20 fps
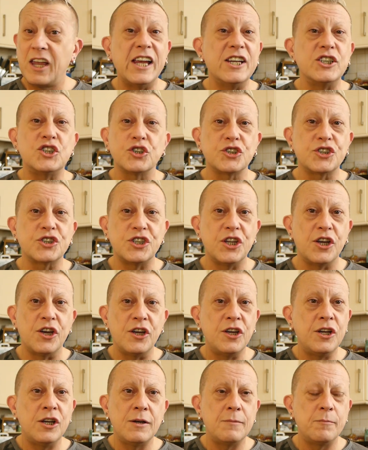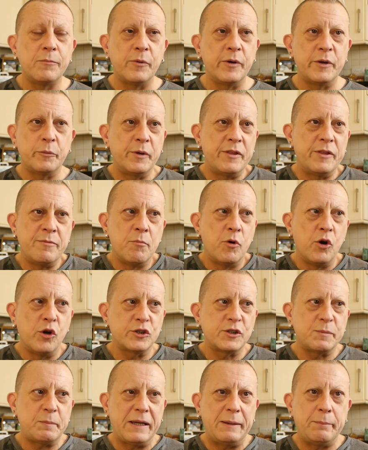it's just that with
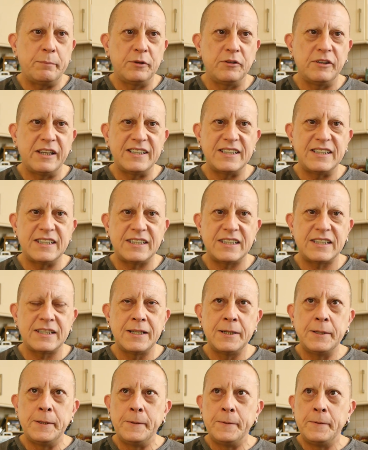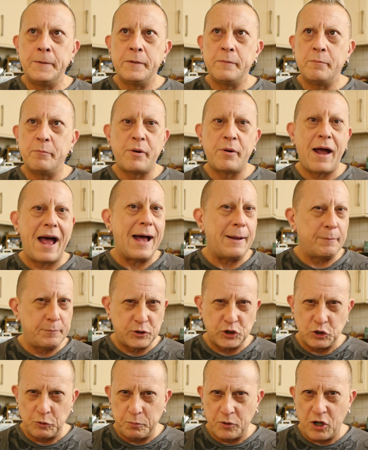most people, it's
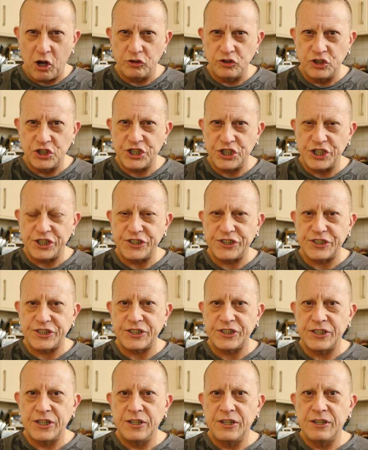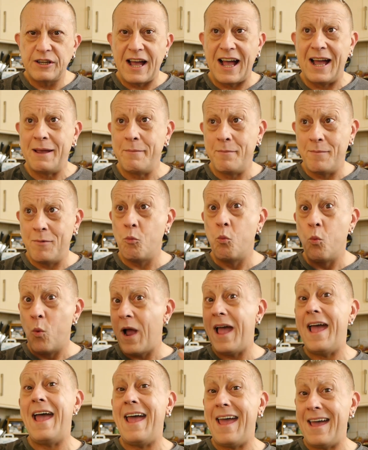perhaps subconscious. I'm
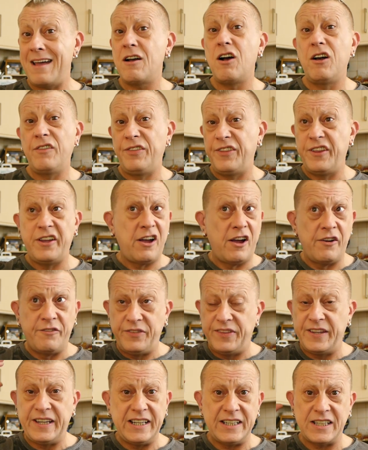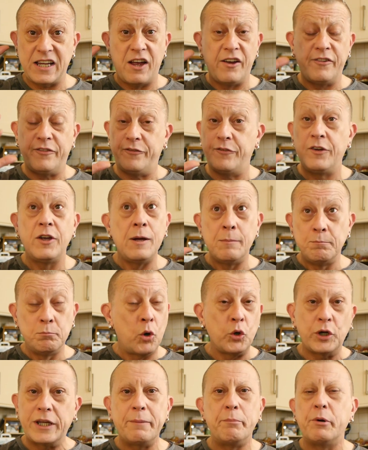aware that of the of
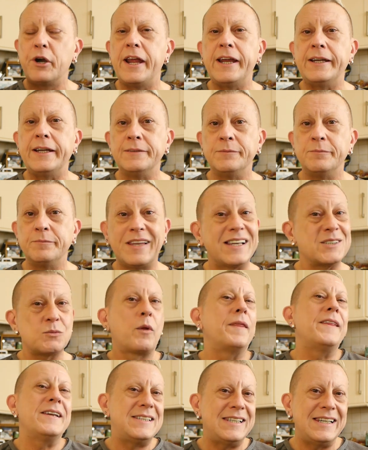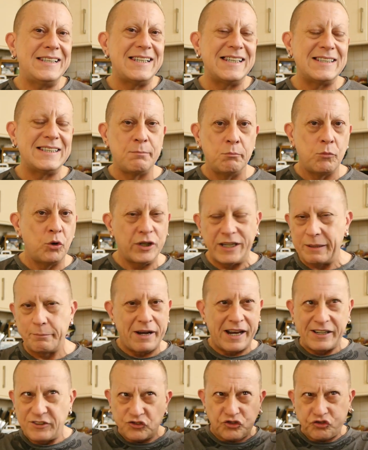monkey brain. That's what this is. It's monkey
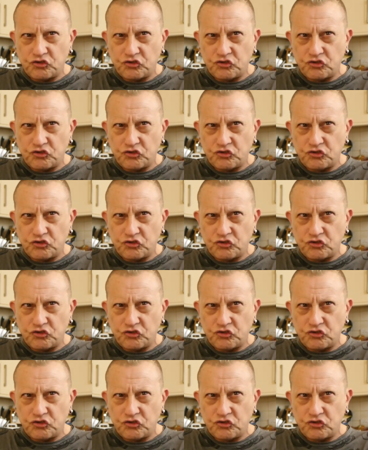brain.